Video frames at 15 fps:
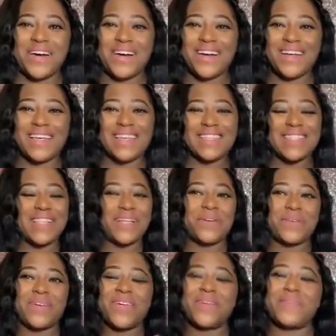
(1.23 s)
It's
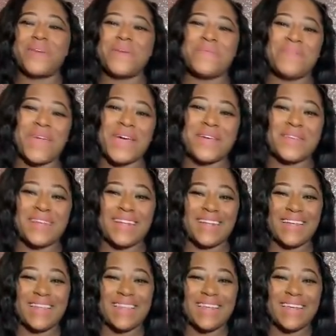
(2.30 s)
Chloe and we're back with
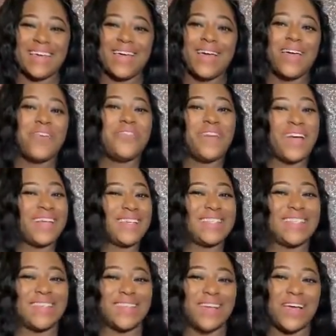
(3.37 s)
another Ready
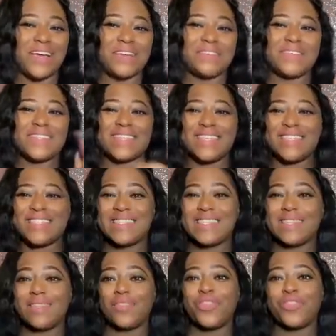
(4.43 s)
to Love
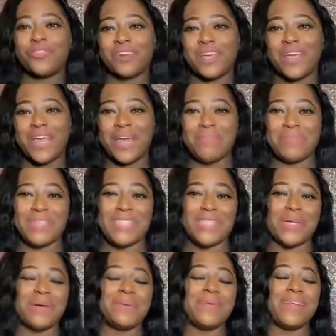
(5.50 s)
Season 3
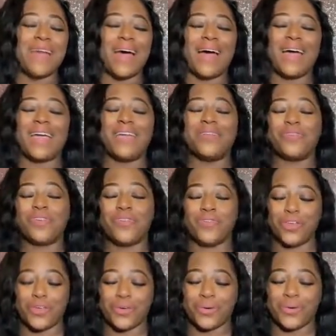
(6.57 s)
Episode 9
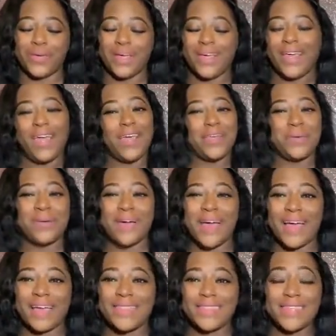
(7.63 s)
review. And you
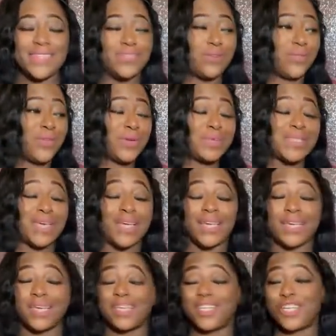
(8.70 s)
guys, this review is gonna
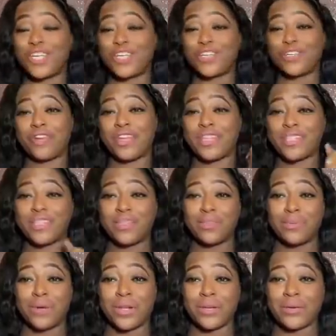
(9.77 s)
get straight to the
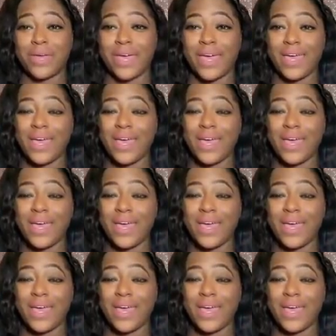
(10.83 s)
point, okay?